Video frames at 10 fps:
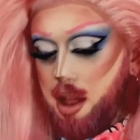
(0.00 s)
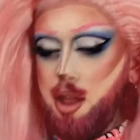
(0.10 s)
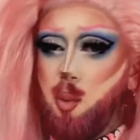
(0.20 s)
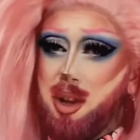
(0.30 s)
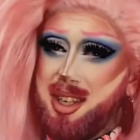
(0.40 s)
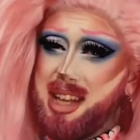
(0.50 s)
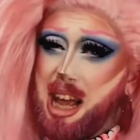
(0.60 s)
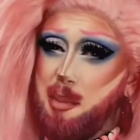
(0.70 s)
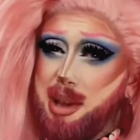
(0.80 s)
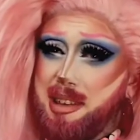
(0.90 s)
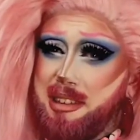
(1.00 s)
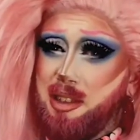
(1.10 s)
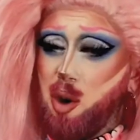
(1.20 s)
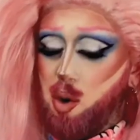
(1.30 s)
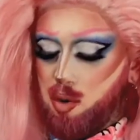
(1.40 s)
The one stick out piece
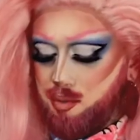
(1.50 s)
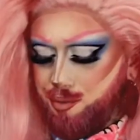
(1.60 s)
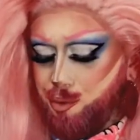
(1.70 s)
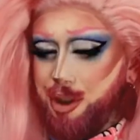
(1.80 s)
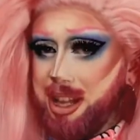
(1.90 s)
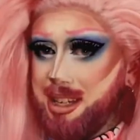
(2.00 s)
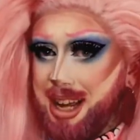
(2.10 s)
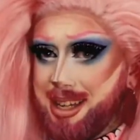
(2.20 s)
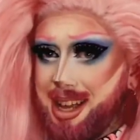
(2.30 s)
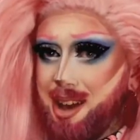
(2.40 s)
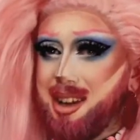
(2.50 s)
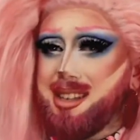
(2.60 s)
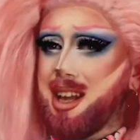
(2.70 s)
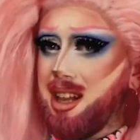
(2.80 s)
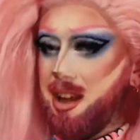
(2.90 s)
though, really sticks out, is
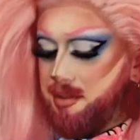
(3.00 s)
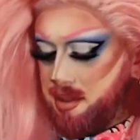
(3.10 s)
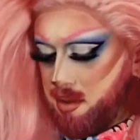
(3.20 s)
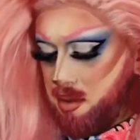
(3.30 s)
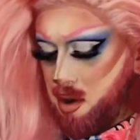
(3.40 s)
the gloves.